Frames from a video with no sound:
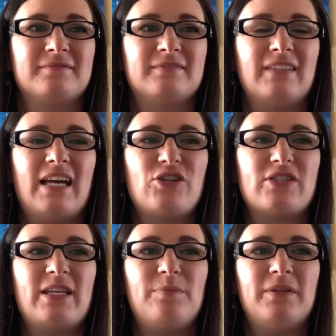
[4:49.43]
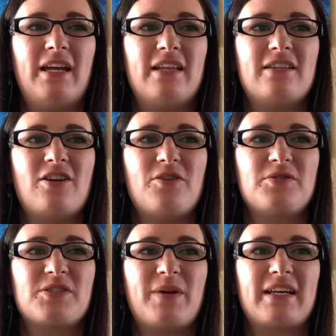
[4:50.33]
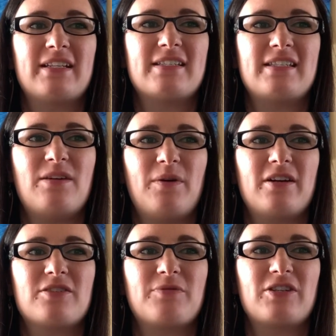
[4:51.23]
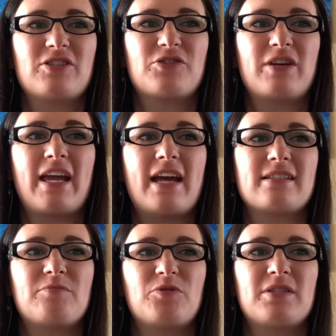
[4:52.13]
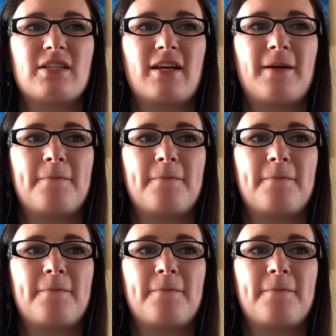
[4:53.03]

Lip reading: I just keep playing the note so I can see where it's registering as I'm twisting it.